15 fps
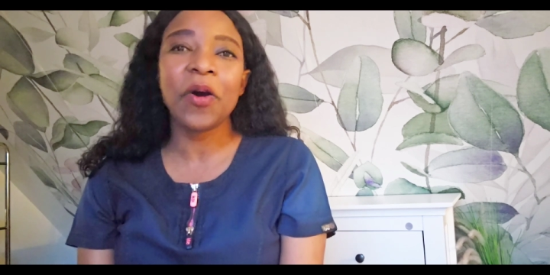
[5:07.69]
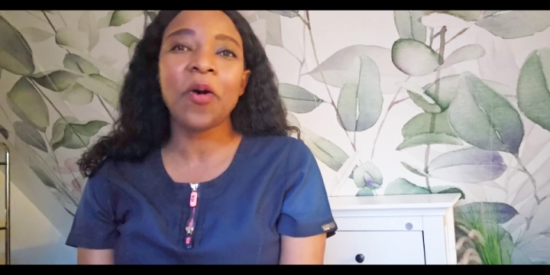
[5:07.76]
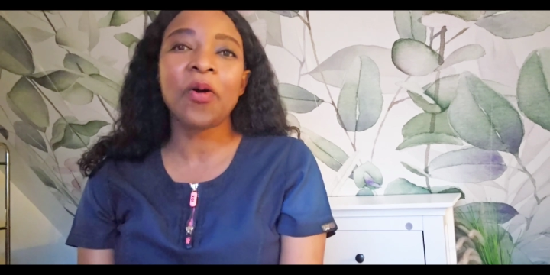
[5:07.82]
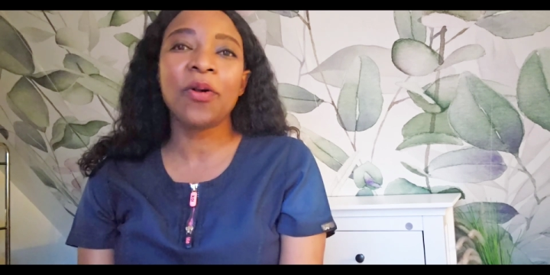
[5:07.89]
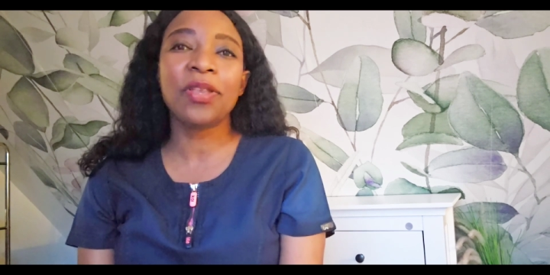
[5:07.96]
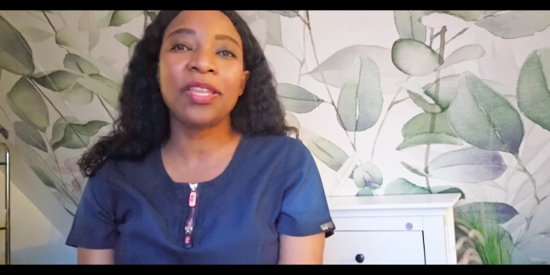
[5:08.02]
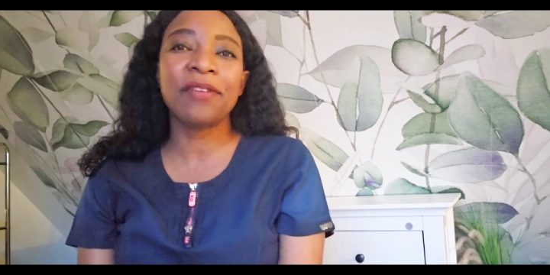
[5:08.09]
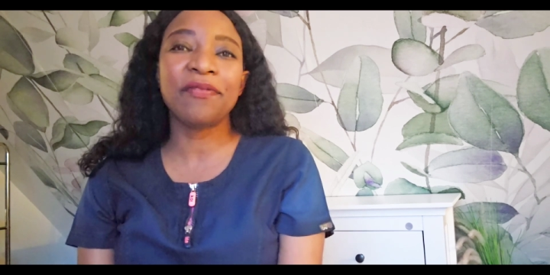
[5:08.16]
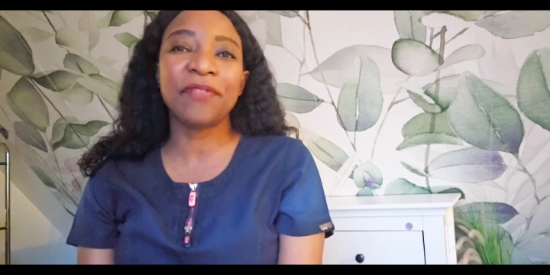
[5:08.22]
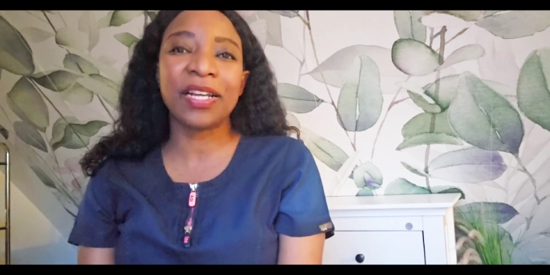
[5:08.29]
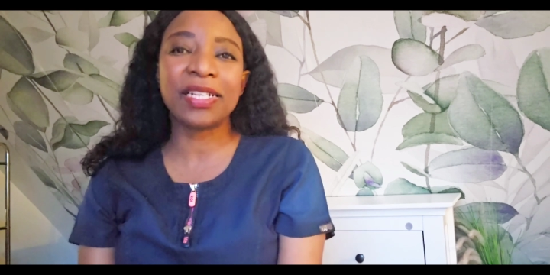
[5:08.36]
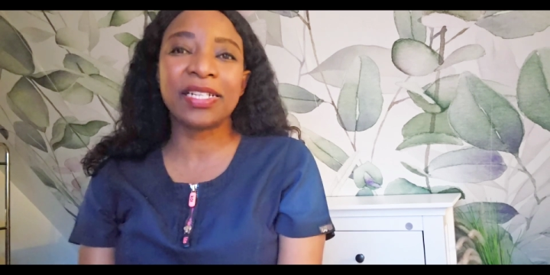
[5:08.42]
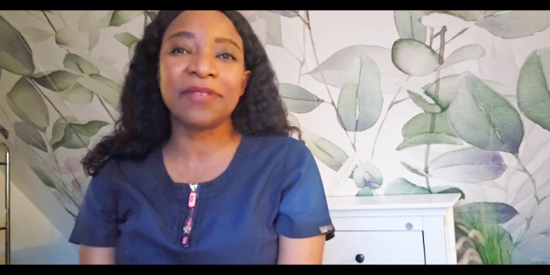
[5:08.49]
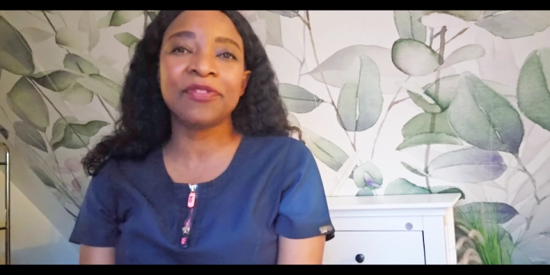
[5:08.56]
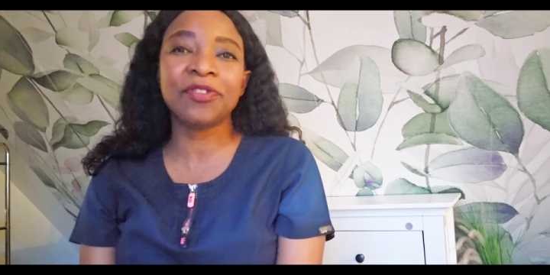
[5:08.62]
on
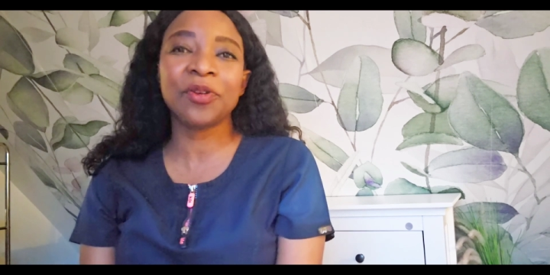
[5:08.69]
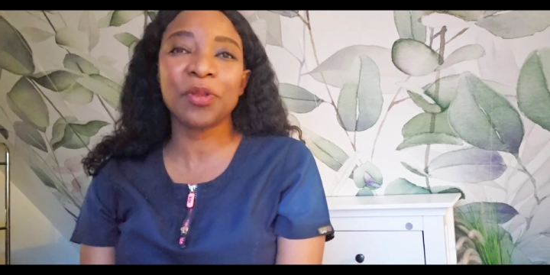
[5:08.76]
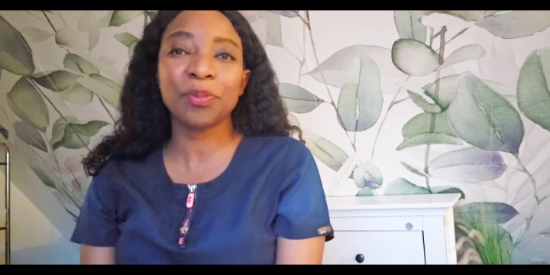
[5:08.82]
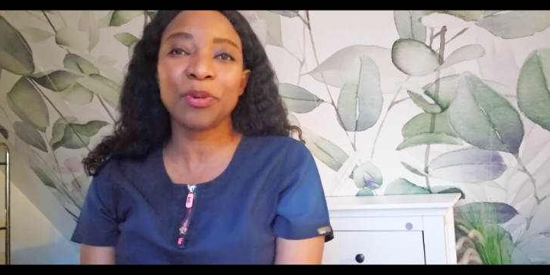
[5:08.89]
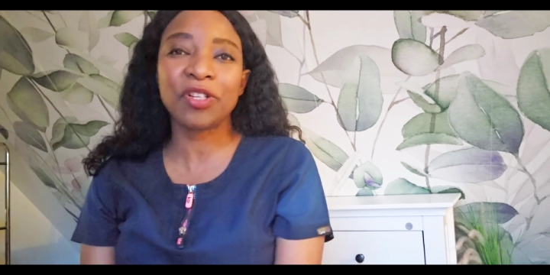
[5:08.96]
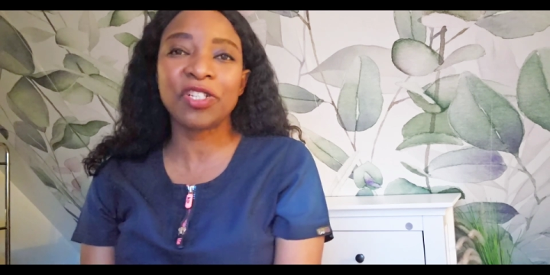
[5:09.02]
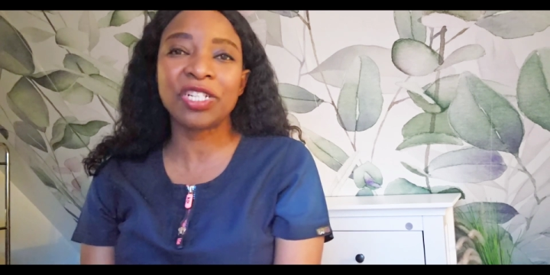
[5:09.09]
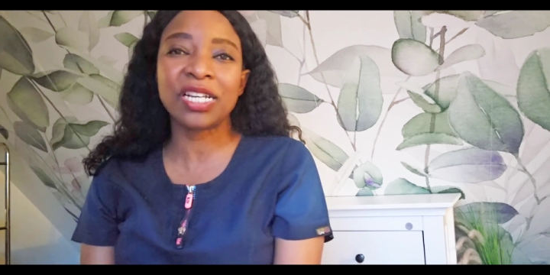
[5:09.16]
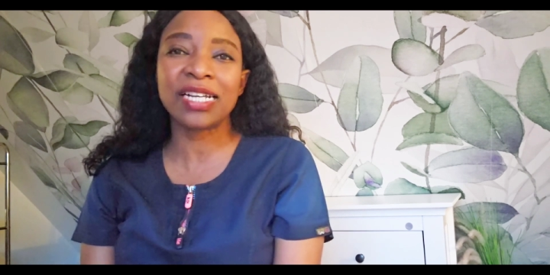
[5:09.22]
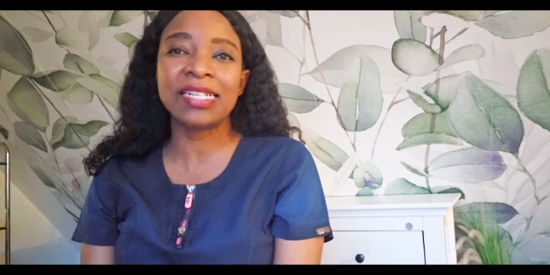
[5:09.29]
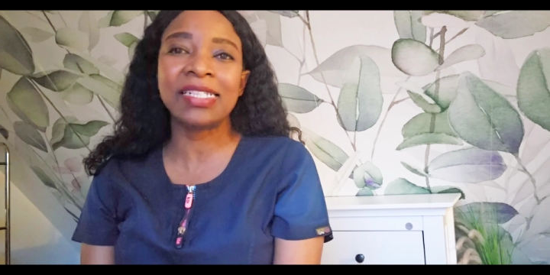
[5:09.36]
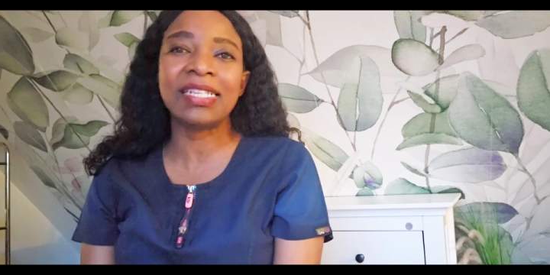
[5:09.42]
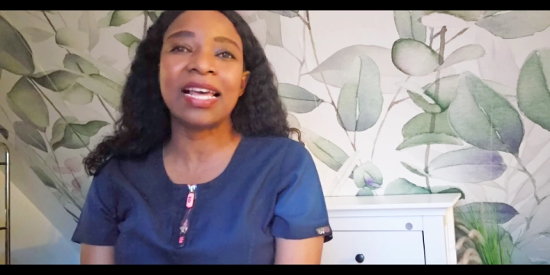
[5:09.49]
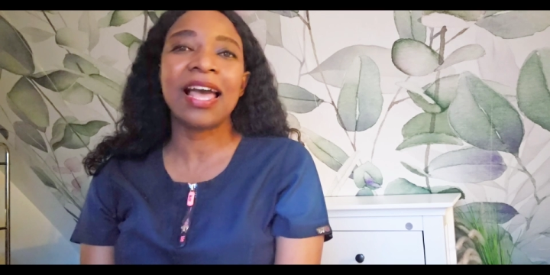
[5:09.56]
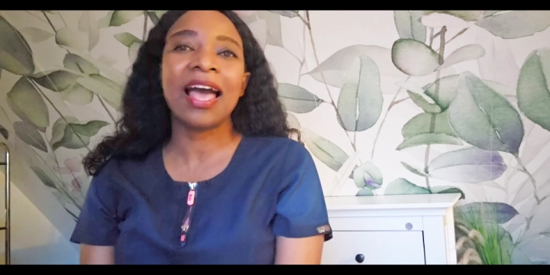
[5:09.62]
effective
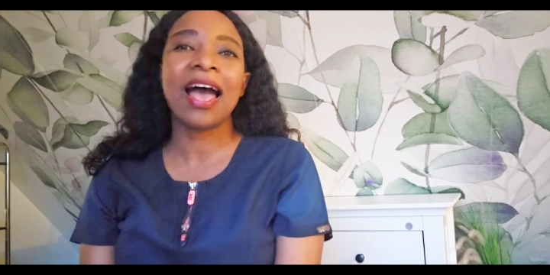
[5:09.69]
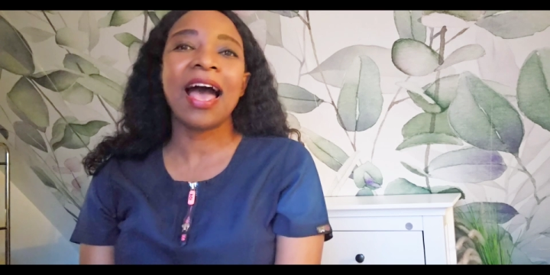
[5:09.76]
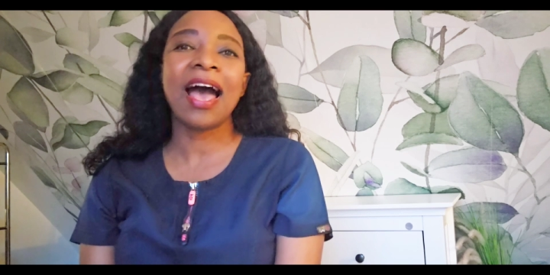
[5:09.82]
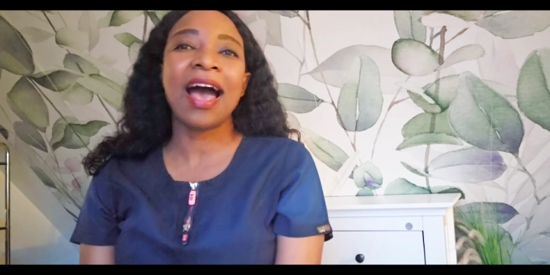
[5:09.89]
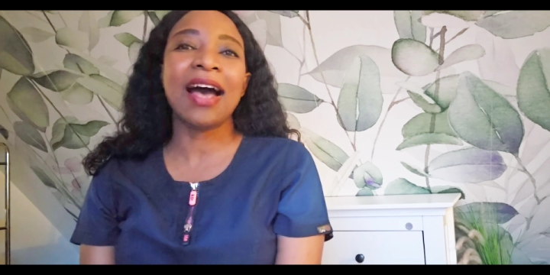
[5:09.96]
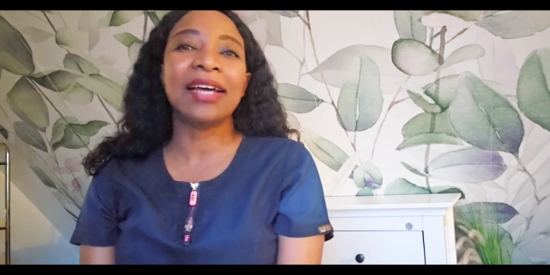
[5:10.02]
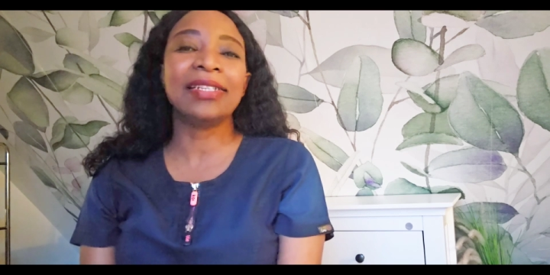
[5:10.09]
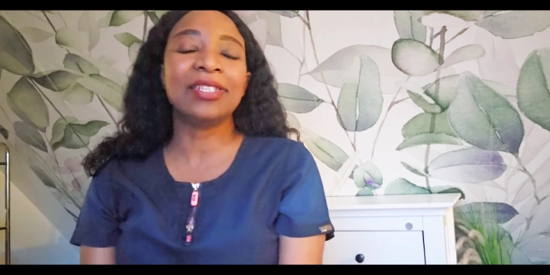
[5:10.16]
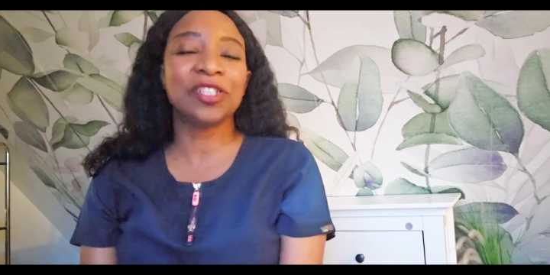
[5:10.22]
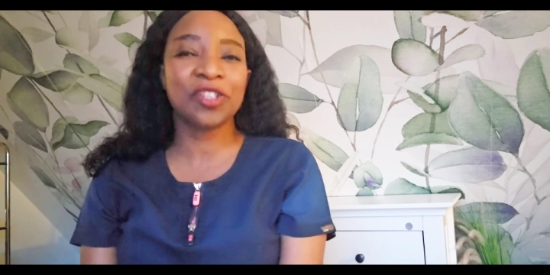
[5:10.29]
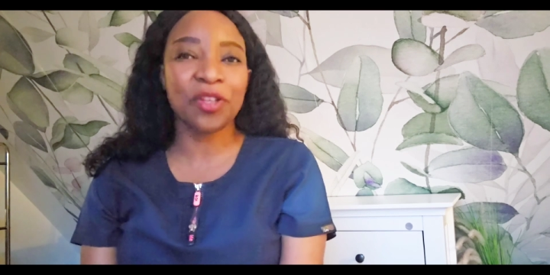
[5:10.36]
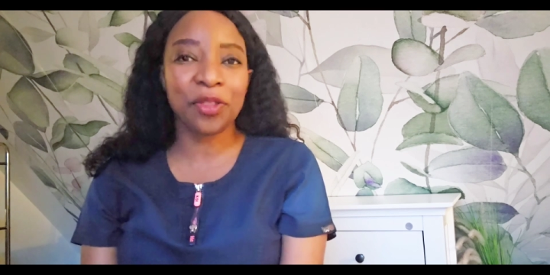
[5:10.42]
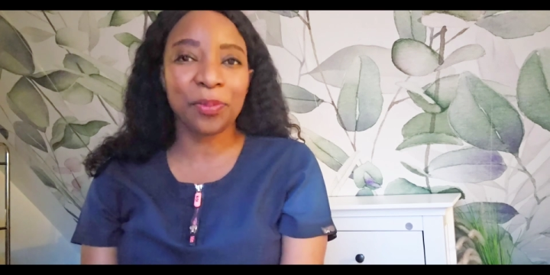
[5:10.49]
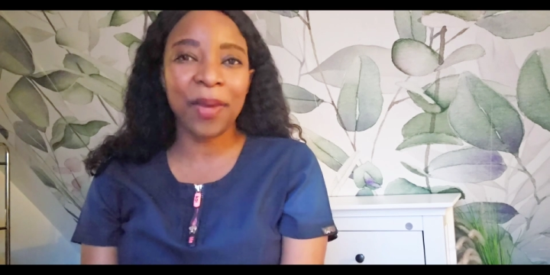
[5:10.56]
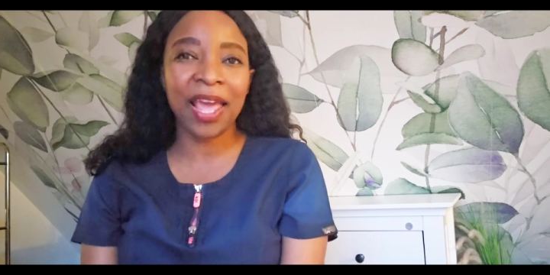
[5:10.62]
toothbrushes and
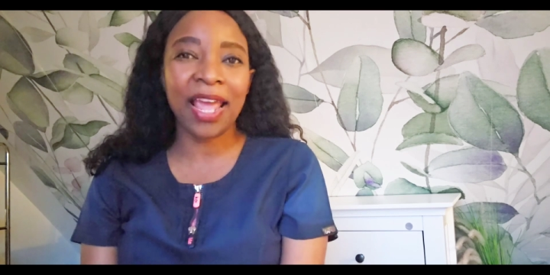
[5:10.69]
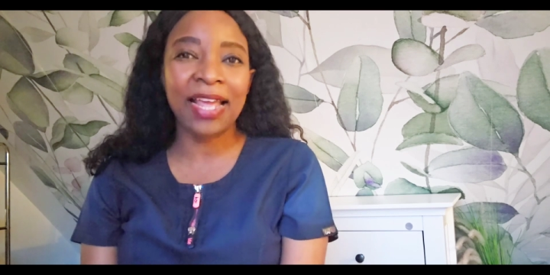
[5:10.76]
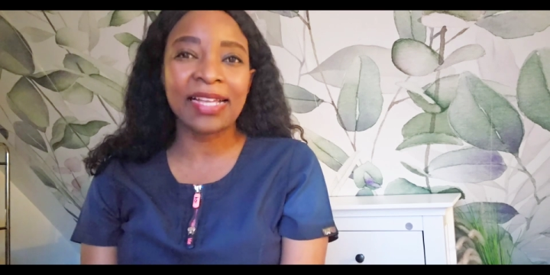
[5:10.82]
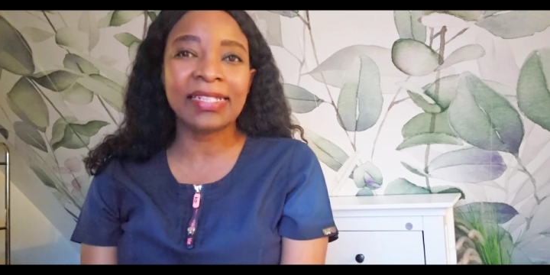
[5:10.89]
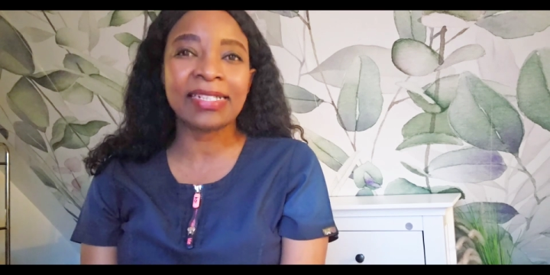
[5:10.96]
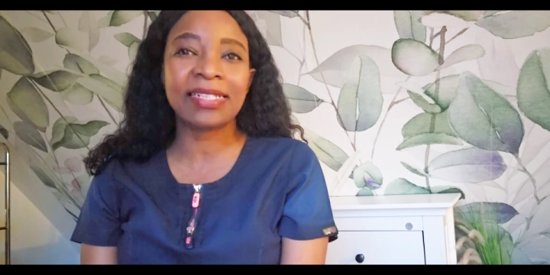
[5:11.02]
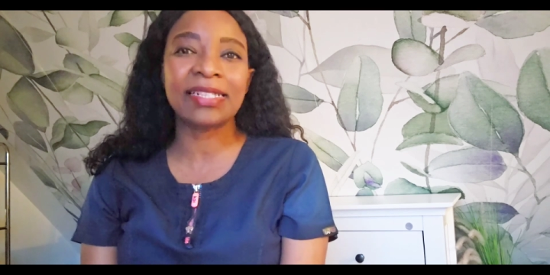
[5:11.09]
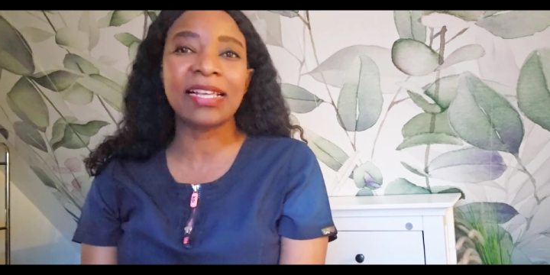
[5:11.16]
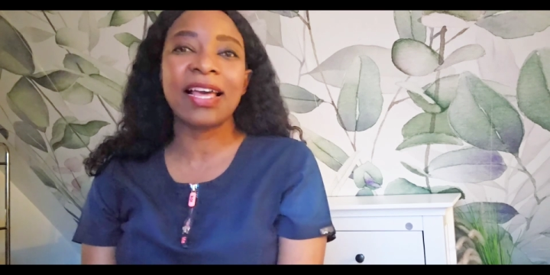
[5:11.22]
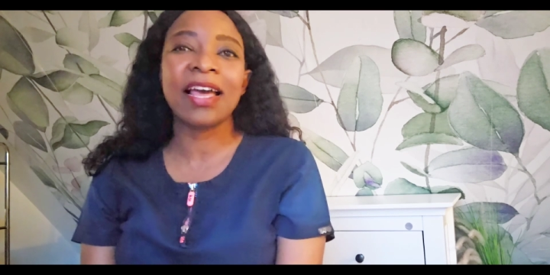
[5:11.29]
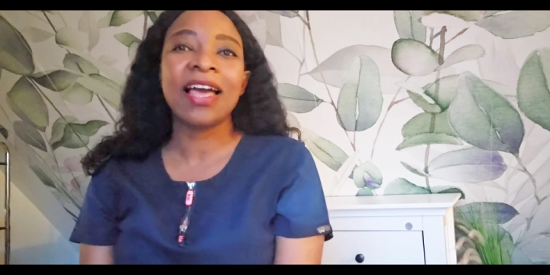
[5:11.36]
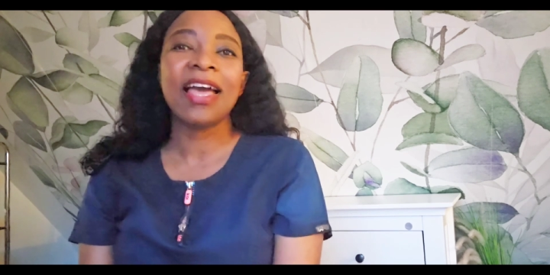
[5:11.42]
toothpaste,